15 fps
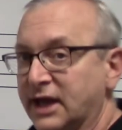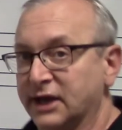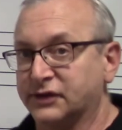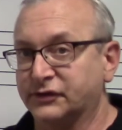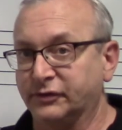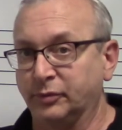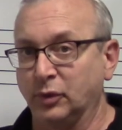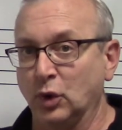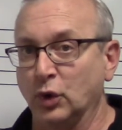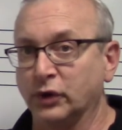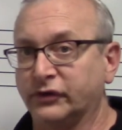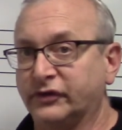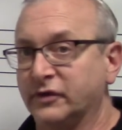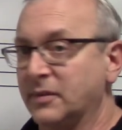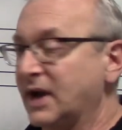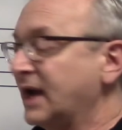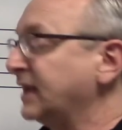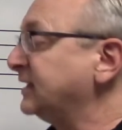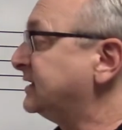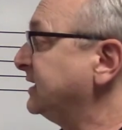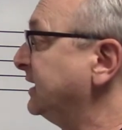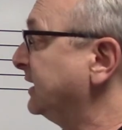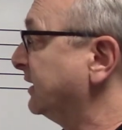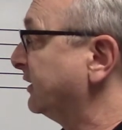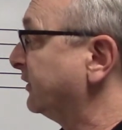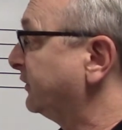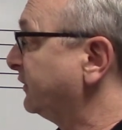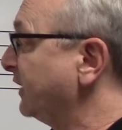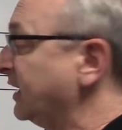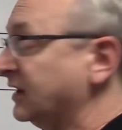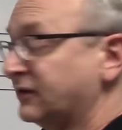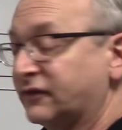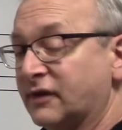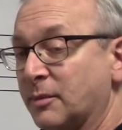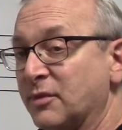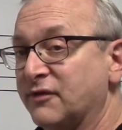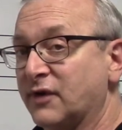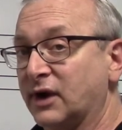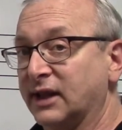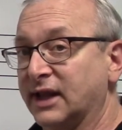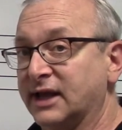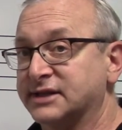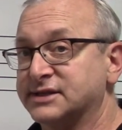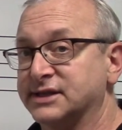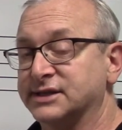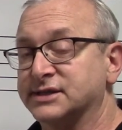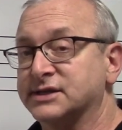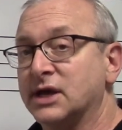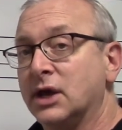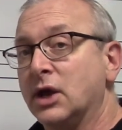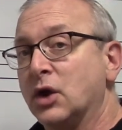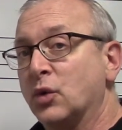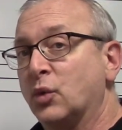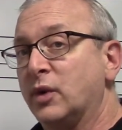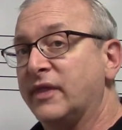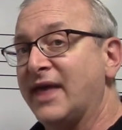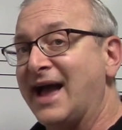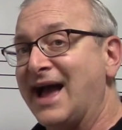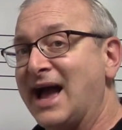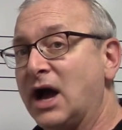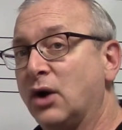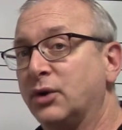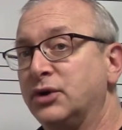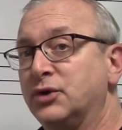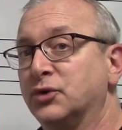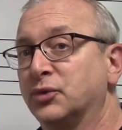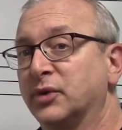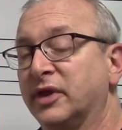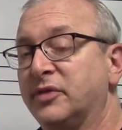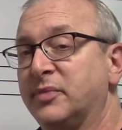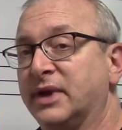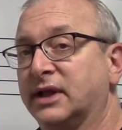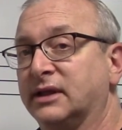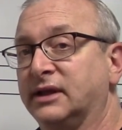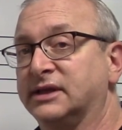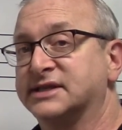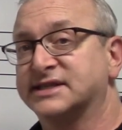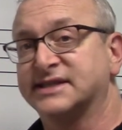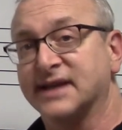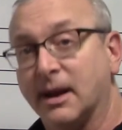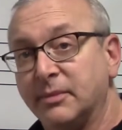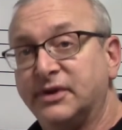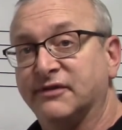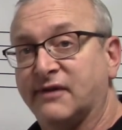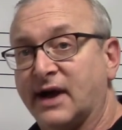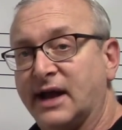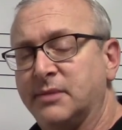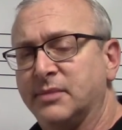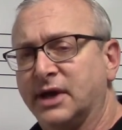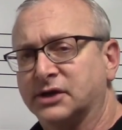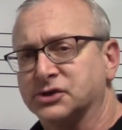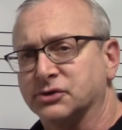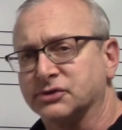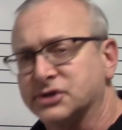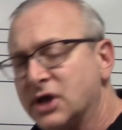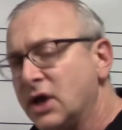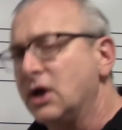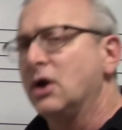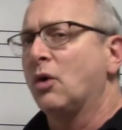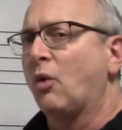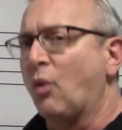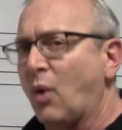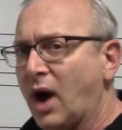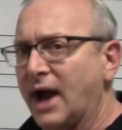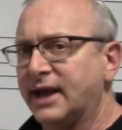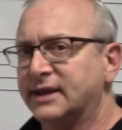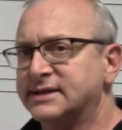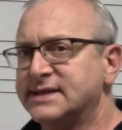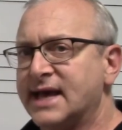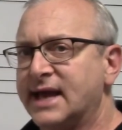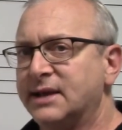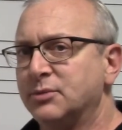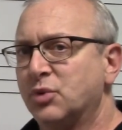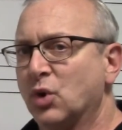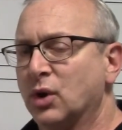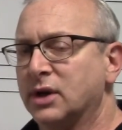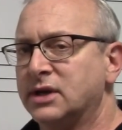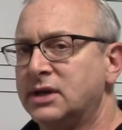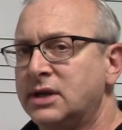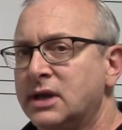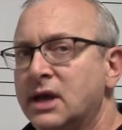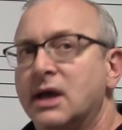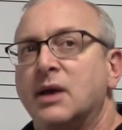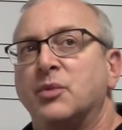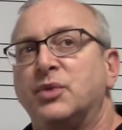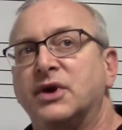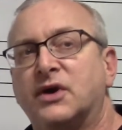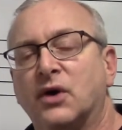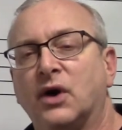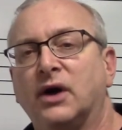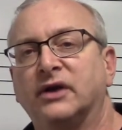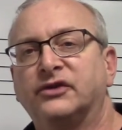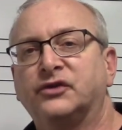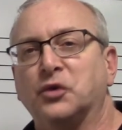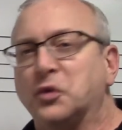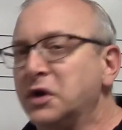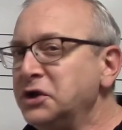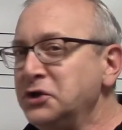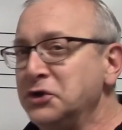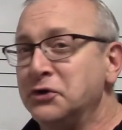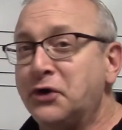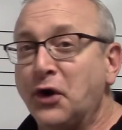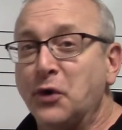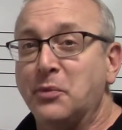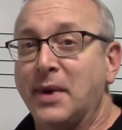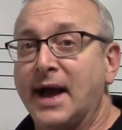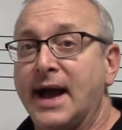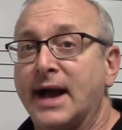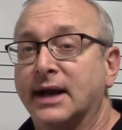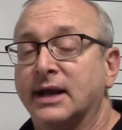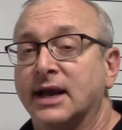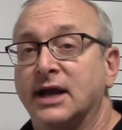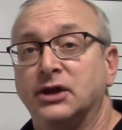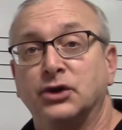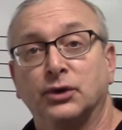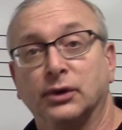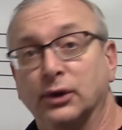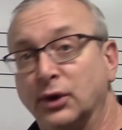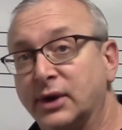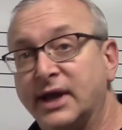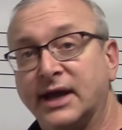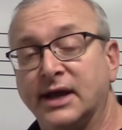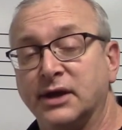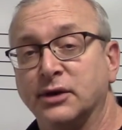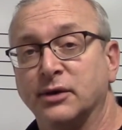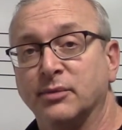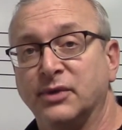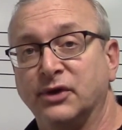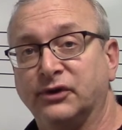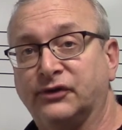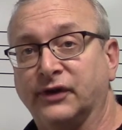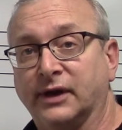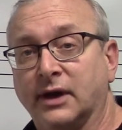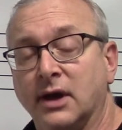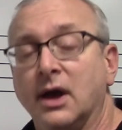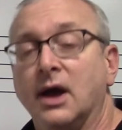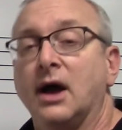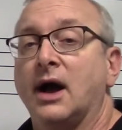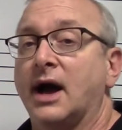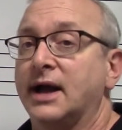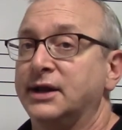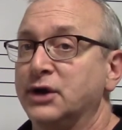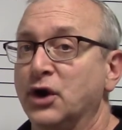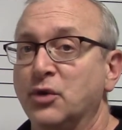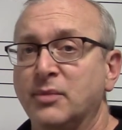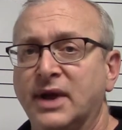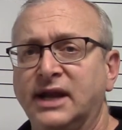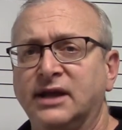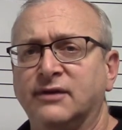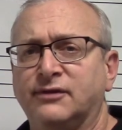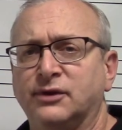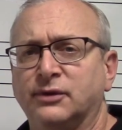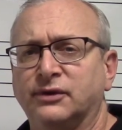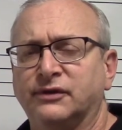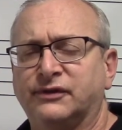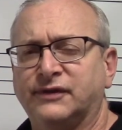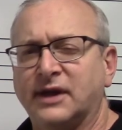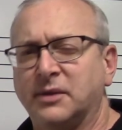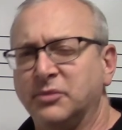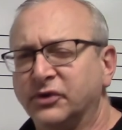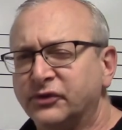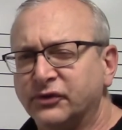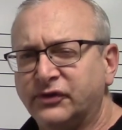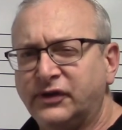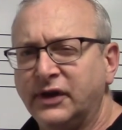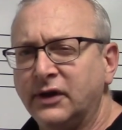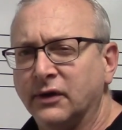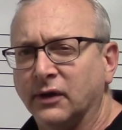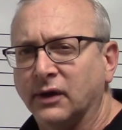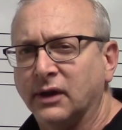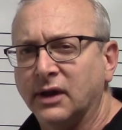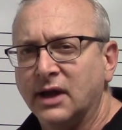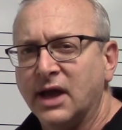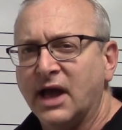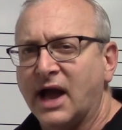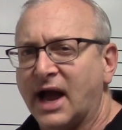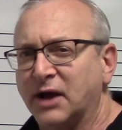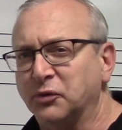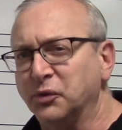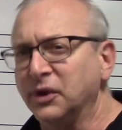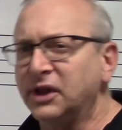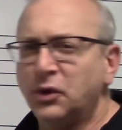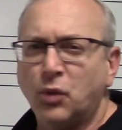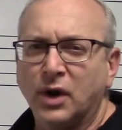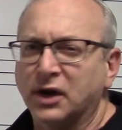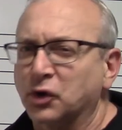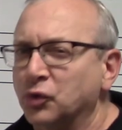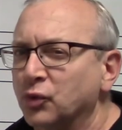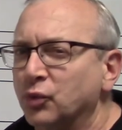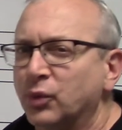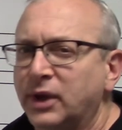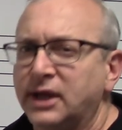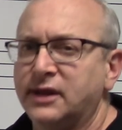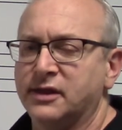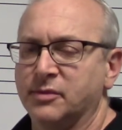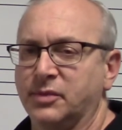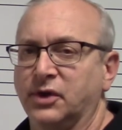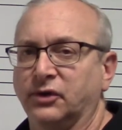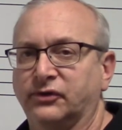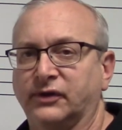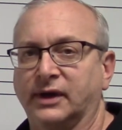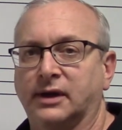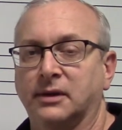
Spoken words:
explore some ideas in some of our lessons with how you rhythmically subdivide measures. Why is that important? Because when you go back and you're looking at your music, I know many of you have said, Mr. Siegel, I really want to read the music.